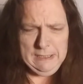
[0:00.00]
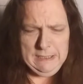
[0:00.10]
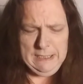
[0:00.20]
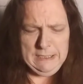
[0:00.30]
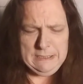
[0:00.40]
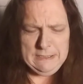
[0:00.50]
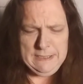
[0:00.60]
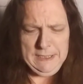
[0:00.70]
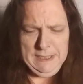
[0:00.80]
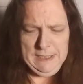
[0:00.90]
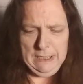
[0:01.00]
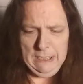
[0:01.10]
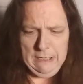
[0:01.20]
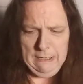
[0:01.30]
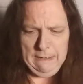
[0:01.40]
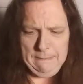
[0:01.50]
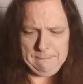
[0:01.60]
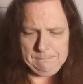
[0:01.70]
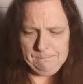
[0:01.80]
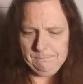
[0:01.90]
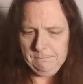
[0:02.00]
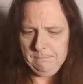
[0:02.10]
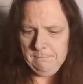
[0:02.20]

get the um,